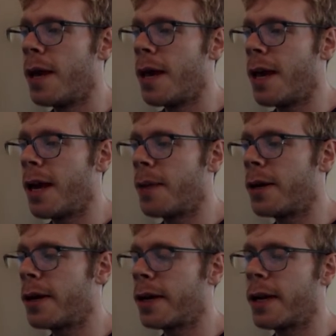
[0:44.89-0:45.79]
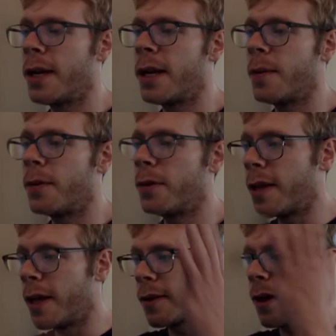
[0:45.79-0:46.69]
And I'm talking and I'm doing
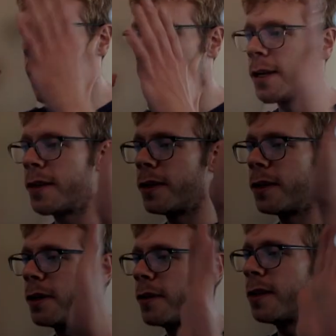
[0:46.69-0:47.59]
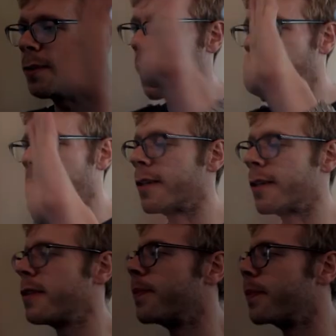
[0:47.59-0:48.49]
things on it. You can see my hands.
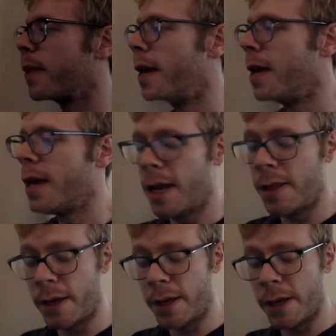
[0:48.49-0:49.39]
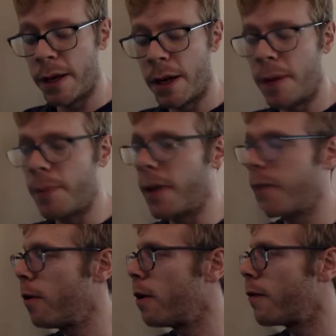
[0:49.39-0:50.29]
And then on my
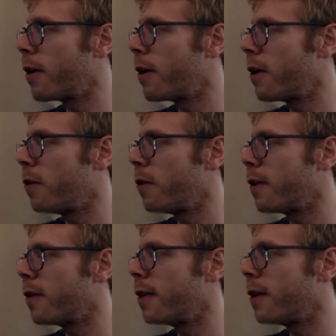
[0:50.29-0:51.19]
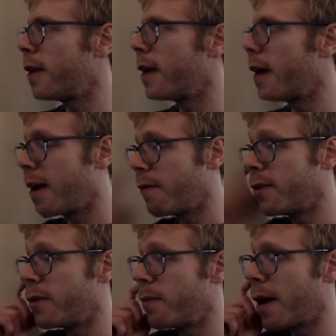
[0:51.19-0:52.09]
phone over here, you can see I have the
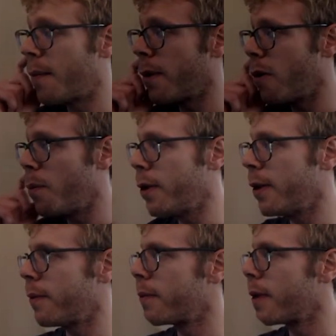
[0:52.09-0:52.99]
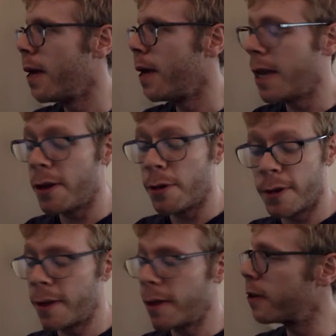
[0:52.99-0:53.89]
Zoom app open. And you can see
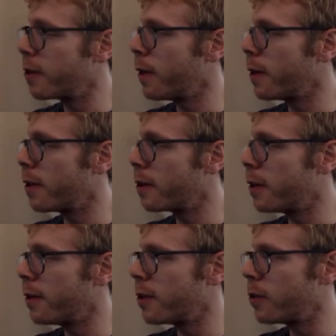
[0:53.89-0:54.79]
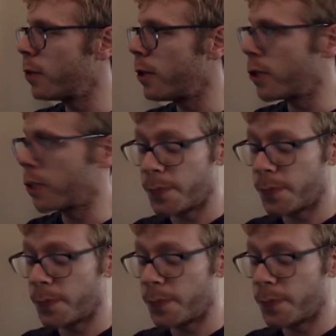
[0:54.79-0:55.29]
that there's a button that's called Switch.